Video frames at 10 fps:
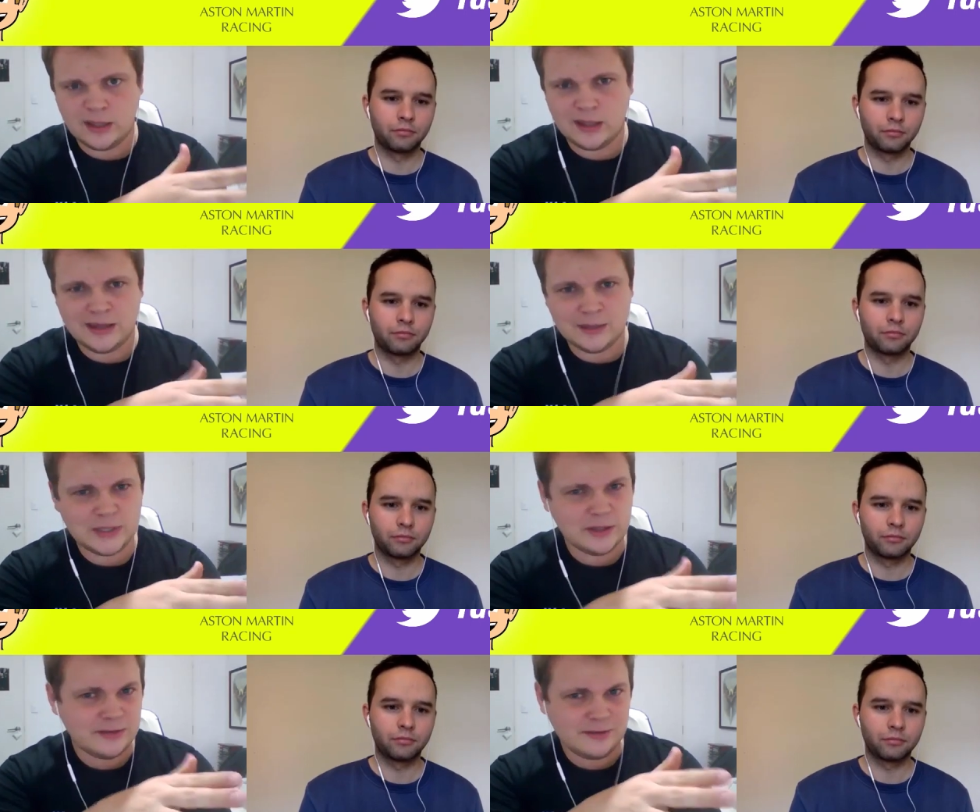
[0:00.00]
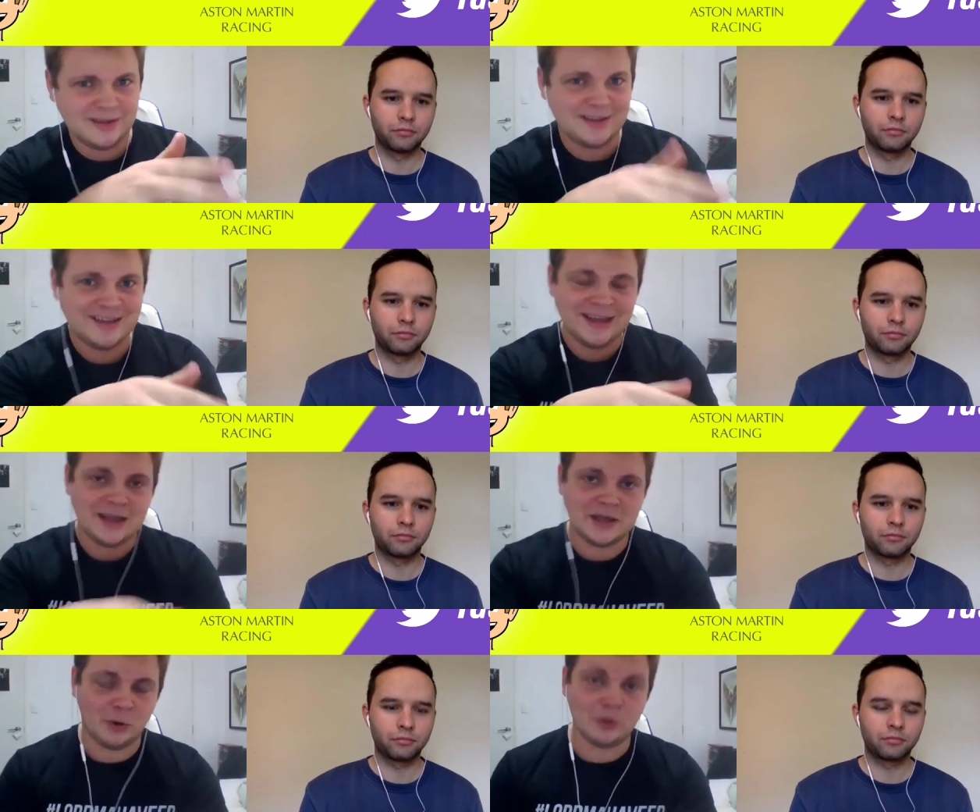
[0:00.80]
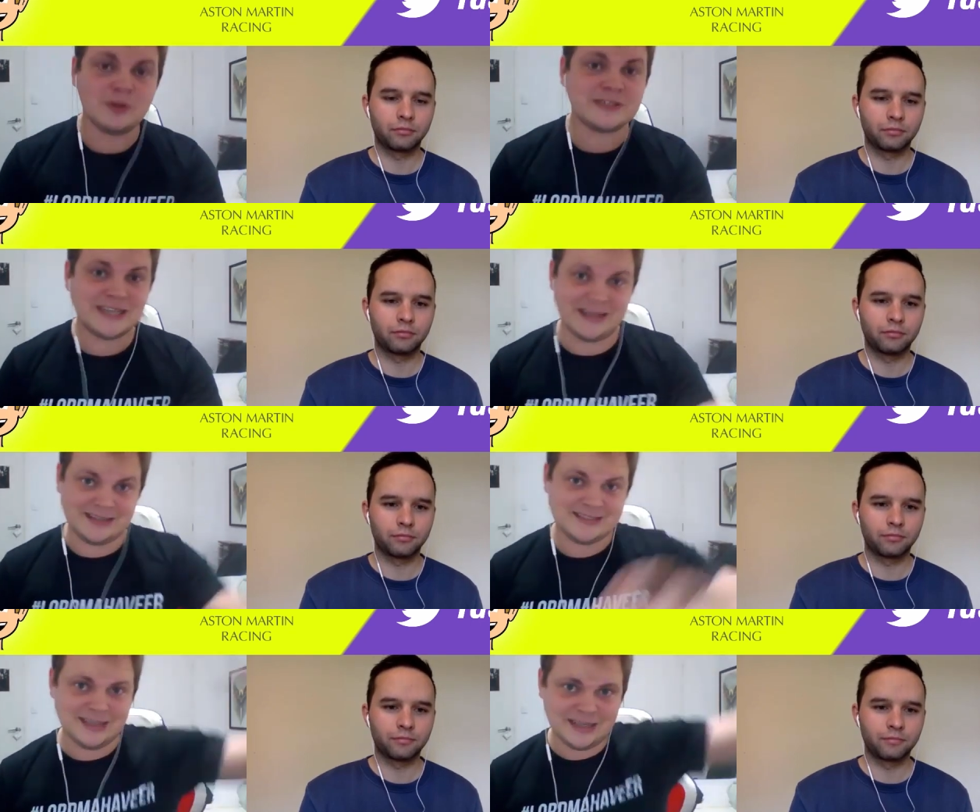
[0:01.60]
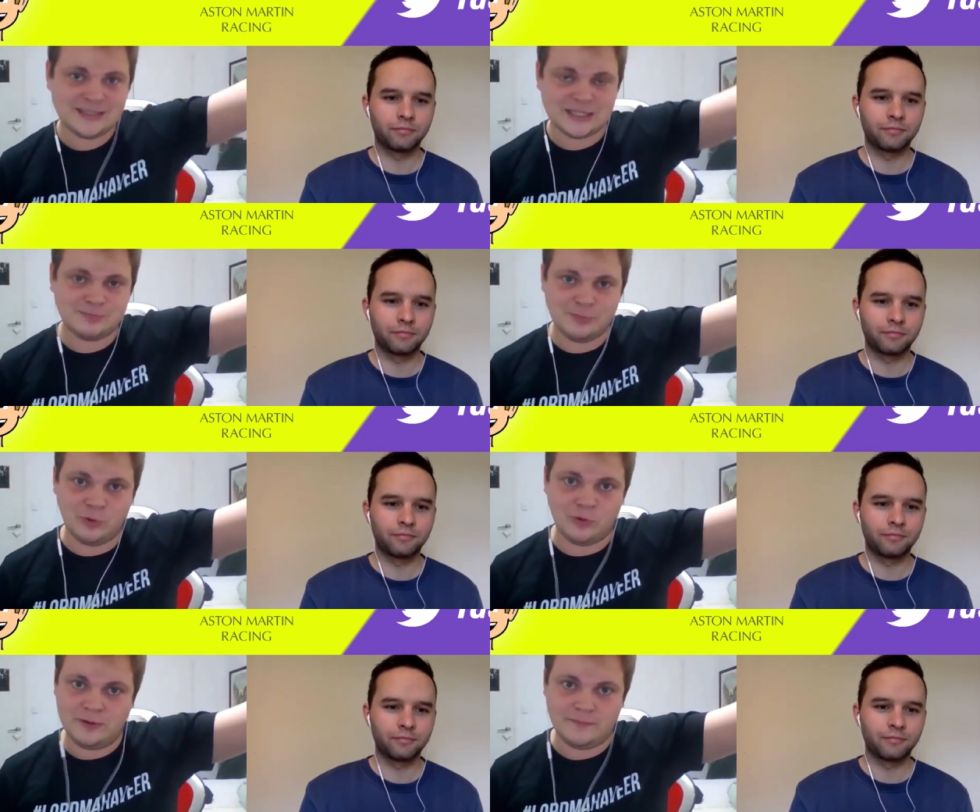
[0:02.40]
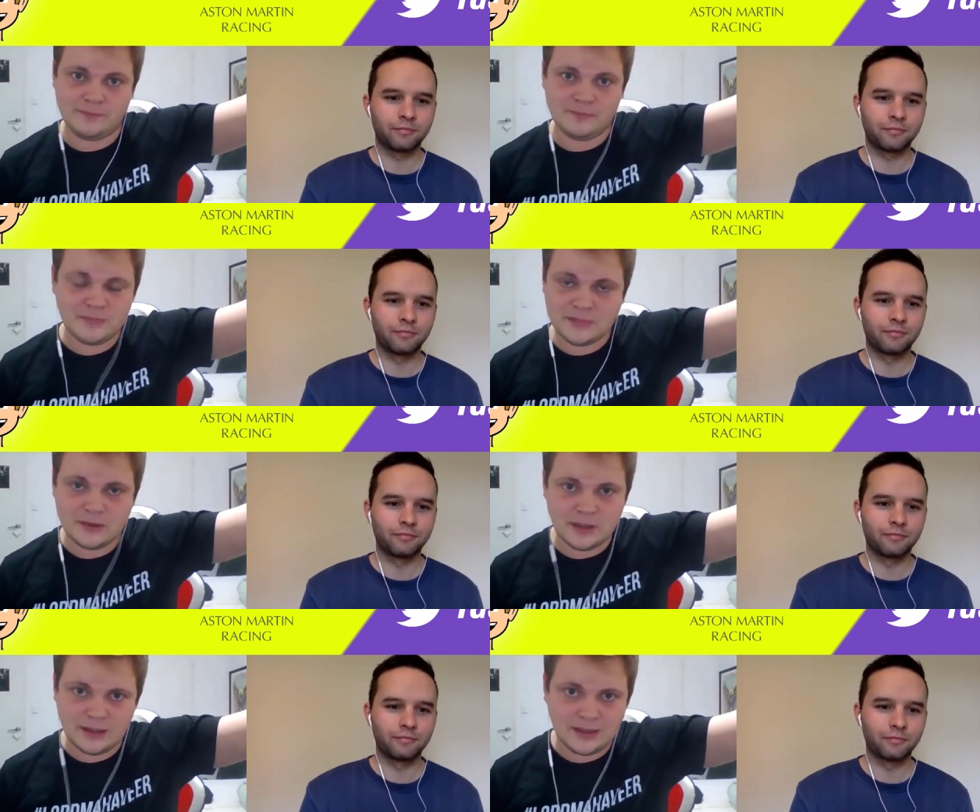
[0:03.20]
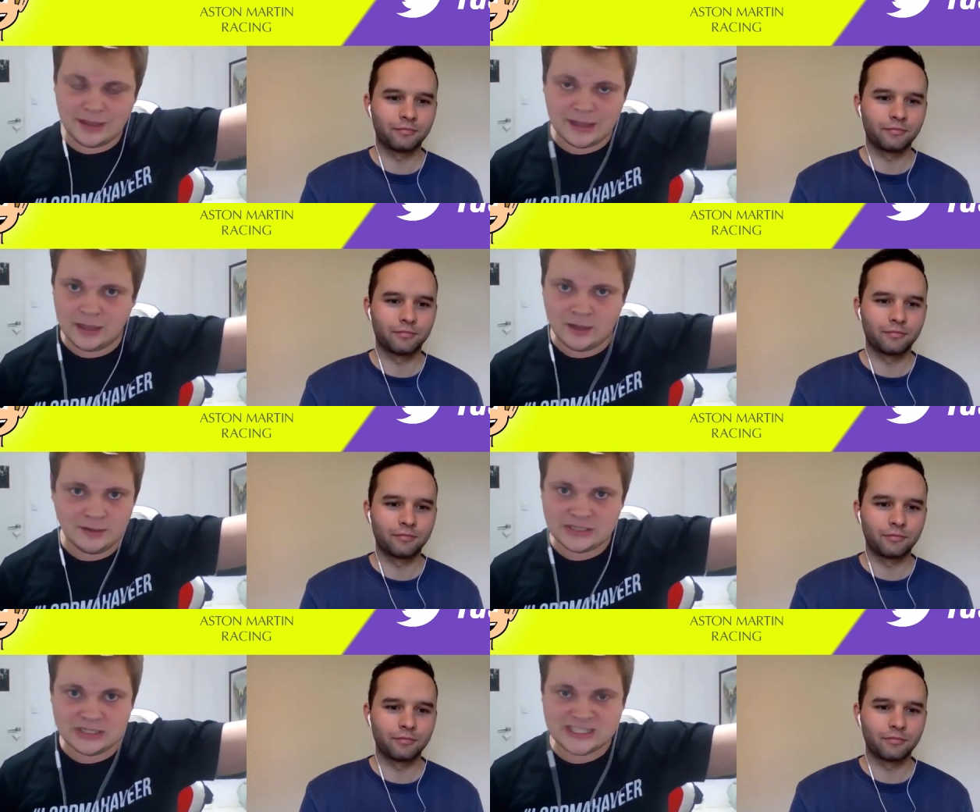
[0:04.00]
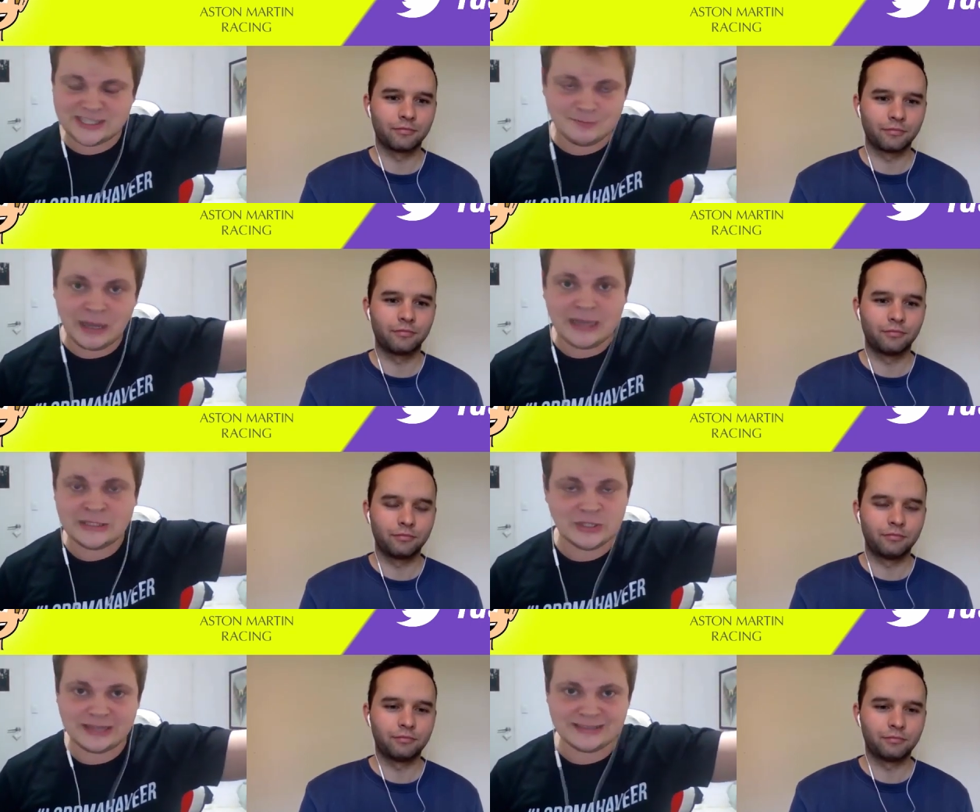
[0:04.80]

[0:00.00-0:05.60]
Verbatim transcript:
Speaker 1: and I mean, like, all it takes is just for a Spain two thousand